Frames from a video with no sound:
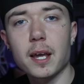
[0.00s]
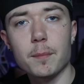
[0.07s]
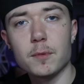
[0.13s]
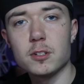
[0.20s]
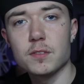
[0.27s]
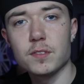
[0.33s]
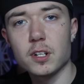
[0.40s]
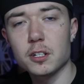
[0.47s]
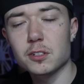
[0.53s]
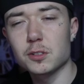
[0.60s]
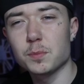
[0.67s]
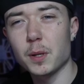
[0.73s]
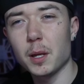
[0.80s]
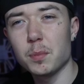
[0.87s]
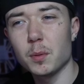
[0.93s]
and get music videos
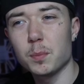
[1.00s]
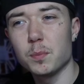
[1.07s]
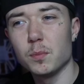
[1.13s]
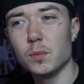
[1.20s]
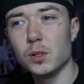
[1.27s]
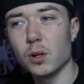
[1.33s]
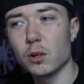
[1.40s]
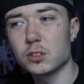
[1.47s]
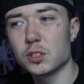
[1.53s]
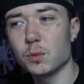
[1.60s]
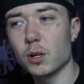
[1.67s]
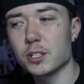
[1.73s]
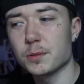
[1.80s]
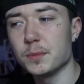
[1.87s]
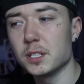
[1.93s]
because people like
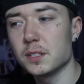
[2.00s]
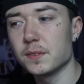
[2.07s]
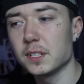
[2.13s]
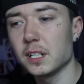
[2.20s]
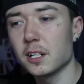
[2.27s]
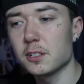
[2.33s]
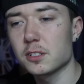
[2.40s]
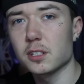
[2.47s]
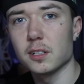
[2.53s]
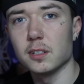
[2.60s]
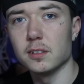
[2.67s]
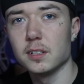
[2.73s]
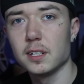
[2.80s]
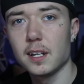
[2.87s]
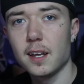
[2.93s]
to watch music videos.
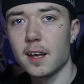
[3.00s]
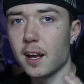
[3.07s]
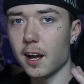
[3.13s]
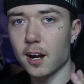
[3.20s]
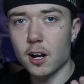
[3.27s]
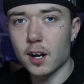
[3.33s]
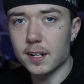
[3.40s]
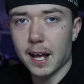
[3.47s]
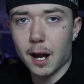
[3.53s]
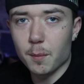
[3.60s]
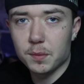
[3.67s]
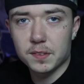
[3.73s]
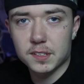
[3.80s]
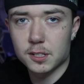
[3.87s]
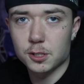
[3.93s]
So I can't
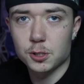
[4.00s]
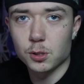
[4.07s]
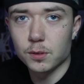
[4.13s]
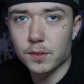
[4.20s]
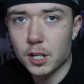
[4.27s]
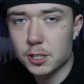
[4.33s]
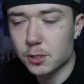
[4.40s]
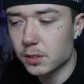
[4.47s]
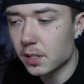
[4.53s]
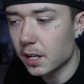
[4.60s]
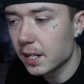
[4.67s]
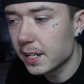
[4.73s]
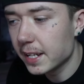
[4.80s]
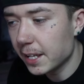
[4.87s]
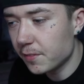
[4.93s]
help if it's the short version or
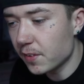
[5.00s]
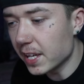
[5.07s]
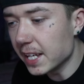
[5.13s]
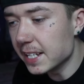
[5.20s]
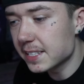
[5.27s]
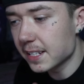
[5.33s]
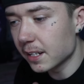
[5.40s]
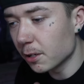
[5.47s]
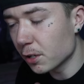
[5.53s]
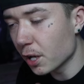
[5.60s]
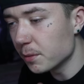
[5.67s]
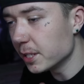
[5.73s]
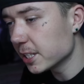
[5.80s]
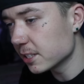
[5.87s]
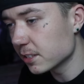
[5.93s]
not. If it is, then I'll
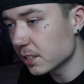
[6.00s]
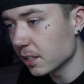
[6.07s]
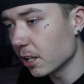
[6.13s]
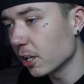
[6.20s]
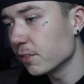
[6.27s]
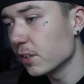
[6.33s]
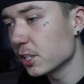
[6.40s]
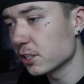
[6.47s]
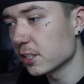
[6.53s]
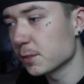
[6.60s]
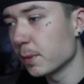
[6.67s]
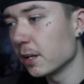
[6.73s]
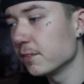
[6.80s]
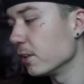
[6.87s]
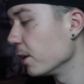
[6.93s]
go and listen to the longer version on
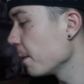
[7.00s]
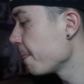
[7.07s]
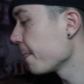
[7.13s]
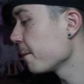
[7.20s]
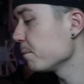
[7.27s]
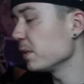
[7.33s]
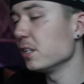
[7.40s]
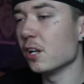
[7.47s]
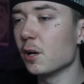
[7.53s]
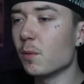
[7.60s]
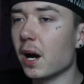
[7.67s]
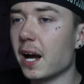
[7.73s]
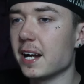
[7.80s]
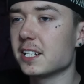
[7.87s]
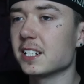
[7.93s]
Spotify. You know
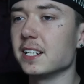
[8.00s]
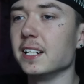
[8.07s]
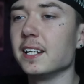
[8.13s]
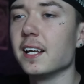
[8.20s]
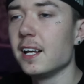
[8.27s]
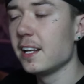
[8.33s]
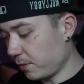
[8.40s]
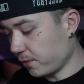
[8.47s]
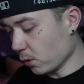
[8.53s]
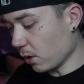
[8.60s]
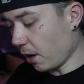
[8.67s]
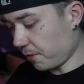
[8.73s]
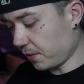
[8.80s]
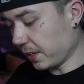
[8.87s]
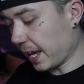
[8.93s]
what, actually,
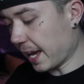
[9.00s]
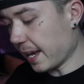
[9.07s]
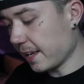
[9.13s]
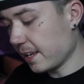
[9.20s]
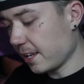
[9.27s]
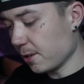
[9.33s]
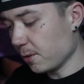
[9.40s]
before I forget,